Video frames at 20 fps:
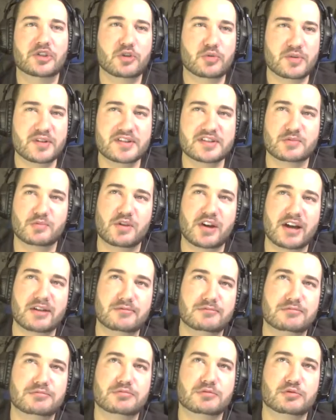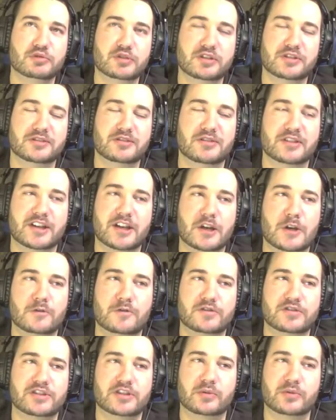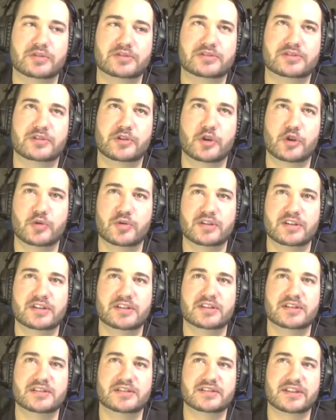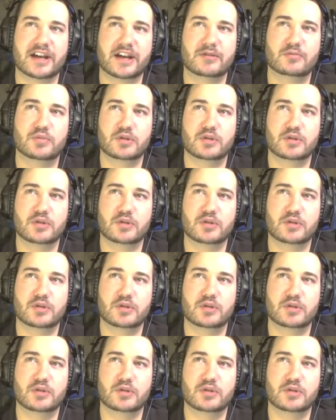The reason why I really don't care for series two is I